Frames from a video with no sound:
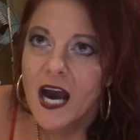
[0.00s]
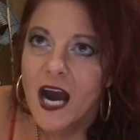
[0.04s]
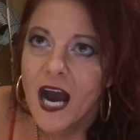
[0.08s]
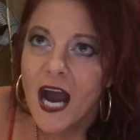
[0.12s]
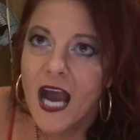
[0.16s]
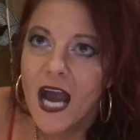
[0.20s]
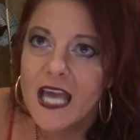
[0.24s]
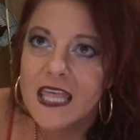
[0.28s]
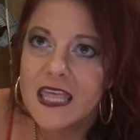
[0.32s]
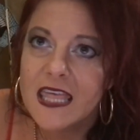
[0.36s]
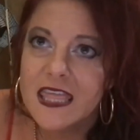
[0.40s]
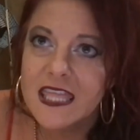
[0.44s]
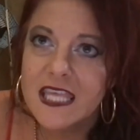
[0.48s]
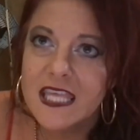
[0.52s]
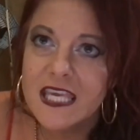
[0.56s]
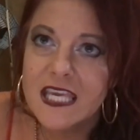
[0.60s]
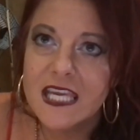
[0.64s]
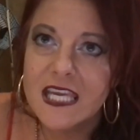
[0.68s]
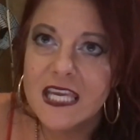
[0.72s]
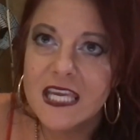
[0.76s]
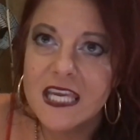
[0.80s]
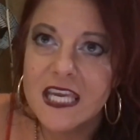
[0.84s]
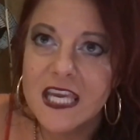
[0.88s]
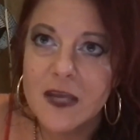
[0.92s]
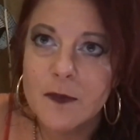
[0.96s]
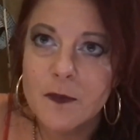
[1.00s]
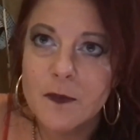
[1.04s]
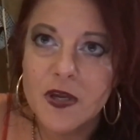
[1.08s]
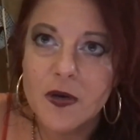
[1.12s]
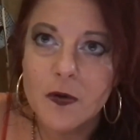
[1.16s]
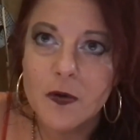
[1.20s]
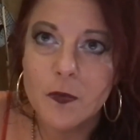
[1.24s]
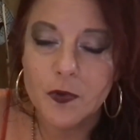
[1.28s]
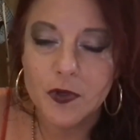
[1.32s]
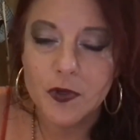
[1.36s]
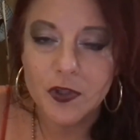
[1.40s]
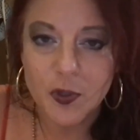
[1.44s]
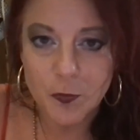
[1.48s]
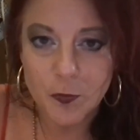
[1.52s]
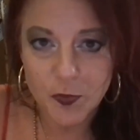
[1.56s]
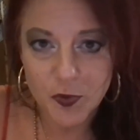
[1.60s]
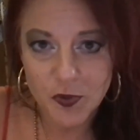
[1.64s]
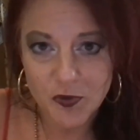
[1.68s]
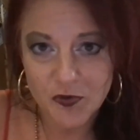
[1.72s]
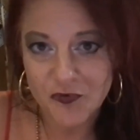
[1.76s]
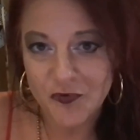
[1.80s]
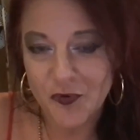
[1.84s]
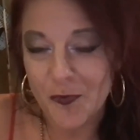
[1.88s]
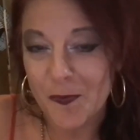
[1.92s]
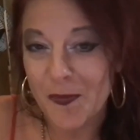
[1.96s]
I think it can be a really
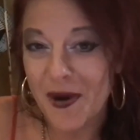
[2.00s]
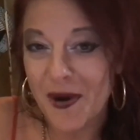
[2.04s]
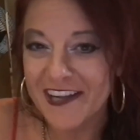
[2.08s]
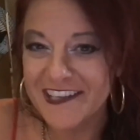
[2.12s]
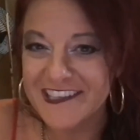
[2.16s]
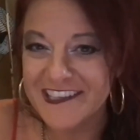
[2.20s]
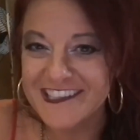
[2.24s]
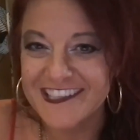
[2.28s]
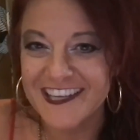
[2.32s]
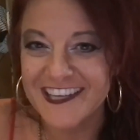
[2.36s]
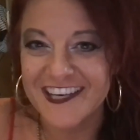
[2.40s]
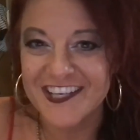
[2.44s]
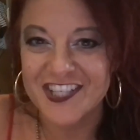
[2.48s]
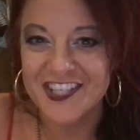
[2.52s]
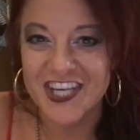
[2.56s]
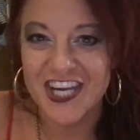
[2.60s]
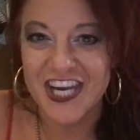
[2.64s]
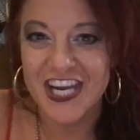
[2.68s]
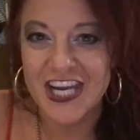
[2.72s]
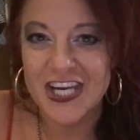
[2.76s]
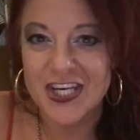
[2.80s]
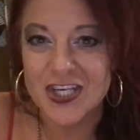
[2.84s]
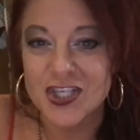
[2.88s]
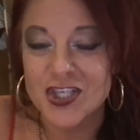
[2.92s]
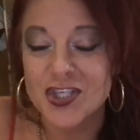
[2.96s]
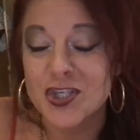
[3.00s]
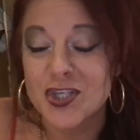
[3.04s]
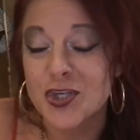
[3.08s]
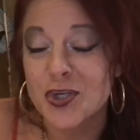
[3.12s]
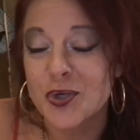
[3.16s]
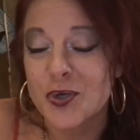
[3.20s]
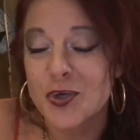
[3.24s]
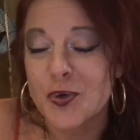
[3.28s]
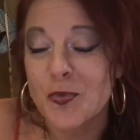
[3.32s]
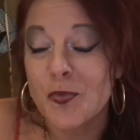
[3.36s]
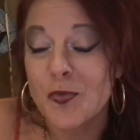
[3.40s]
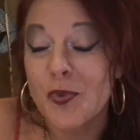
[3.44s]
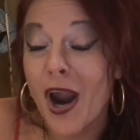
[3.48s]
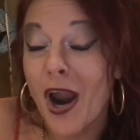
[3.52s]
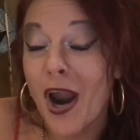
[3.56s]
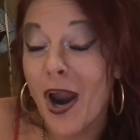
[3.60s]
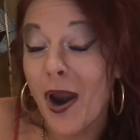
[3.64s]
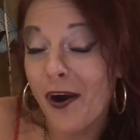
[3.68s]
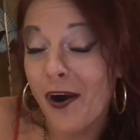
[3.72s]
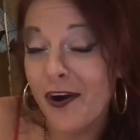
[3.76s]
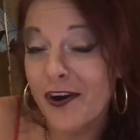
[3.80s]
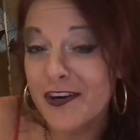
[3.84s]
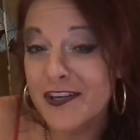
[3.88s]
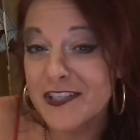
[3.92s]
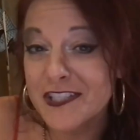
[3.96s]
beautiful mindset change to
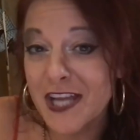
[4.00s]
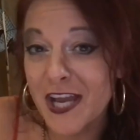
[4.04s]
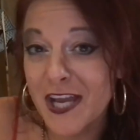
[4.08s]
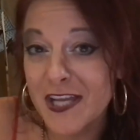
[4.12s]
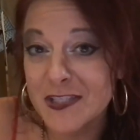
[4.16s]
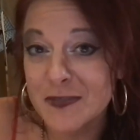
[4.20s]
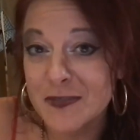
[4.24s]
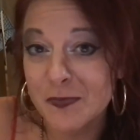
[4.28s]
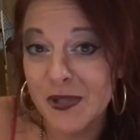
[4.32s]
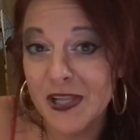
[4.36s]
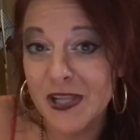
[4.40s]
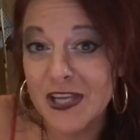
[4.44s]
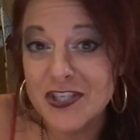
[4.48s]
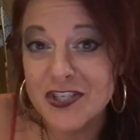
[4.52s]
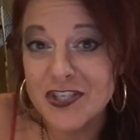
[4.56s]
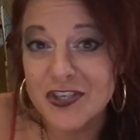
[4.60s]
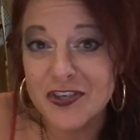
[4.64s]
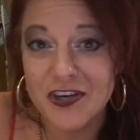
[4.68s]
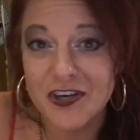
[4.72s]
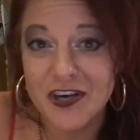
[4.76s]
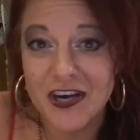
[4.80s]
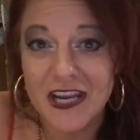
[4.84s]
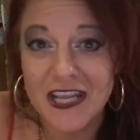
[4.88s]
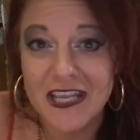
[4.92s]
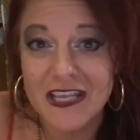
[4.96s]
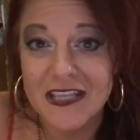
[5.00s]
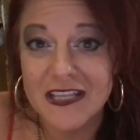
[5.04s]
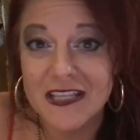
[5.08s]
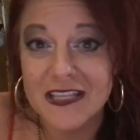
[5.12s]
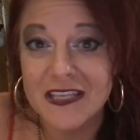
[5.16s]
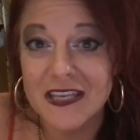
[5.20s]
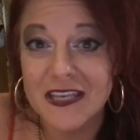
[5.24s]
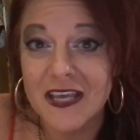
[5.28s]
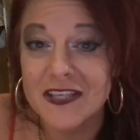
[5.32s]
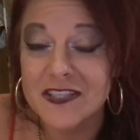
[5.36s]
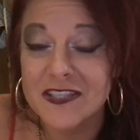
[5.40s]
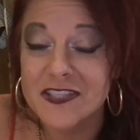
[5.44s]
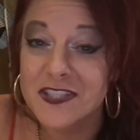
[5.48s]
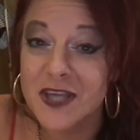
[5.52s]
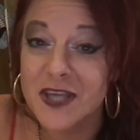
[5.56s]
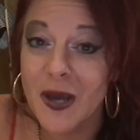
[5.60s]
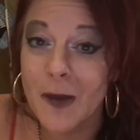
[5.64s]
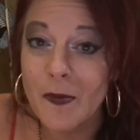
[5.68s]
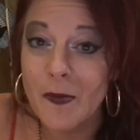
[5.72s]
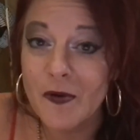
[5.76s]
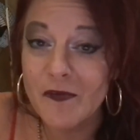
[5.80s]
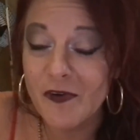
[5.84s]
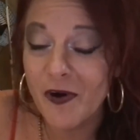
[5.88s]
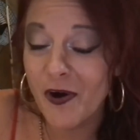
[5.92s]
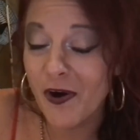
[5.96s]
prioritize pleasure in
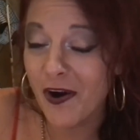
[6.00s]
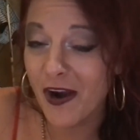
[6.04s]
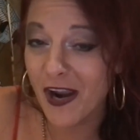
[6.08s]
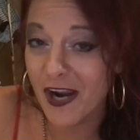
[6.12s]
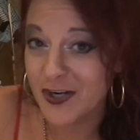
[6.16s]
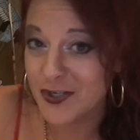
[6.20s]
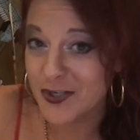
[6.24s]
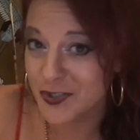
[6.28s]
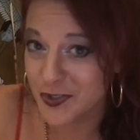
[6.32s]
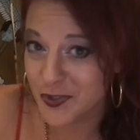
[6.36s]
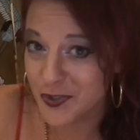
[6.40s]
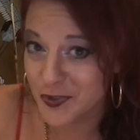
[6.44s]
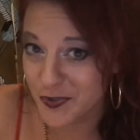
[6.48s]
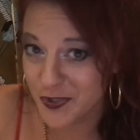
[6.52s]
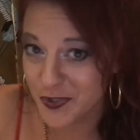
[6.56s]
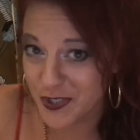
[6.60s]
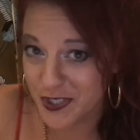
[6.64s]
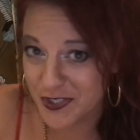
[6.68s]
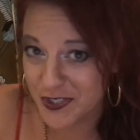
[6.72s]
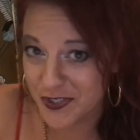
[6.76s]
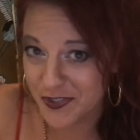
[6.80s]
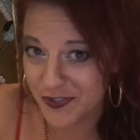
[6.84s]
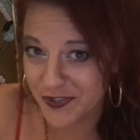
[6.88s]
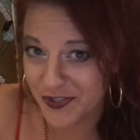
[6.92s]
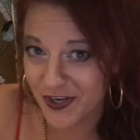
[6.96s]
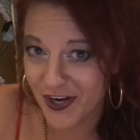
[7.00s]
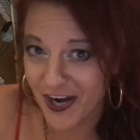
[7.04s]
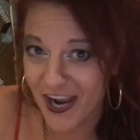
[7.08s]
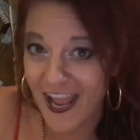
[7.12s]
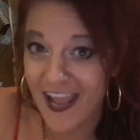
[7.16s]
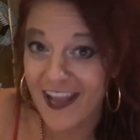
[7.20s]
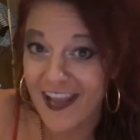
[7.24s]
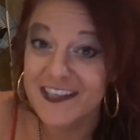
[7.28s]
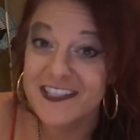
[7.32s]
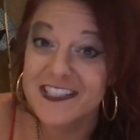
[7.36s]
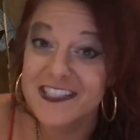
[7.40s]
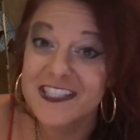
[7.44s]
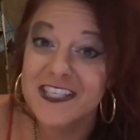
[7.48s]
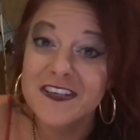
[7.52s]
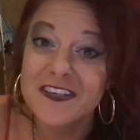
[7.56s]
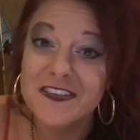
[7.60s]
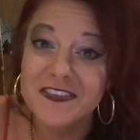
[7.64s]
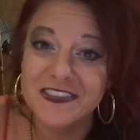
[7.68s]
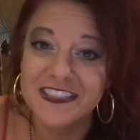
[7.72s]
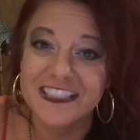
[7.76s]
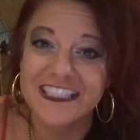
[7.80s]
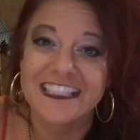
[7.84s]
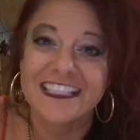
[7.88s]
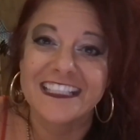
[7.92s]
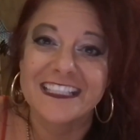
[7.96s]
some of our extracurricular
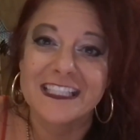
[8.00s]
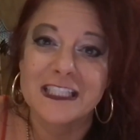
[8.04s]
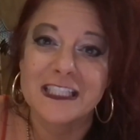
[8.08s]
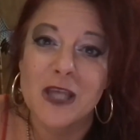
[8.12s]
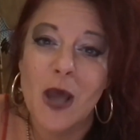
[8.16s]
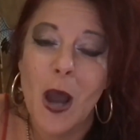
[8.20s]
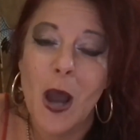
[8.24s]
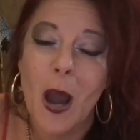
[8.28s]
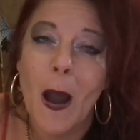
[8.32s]
activities.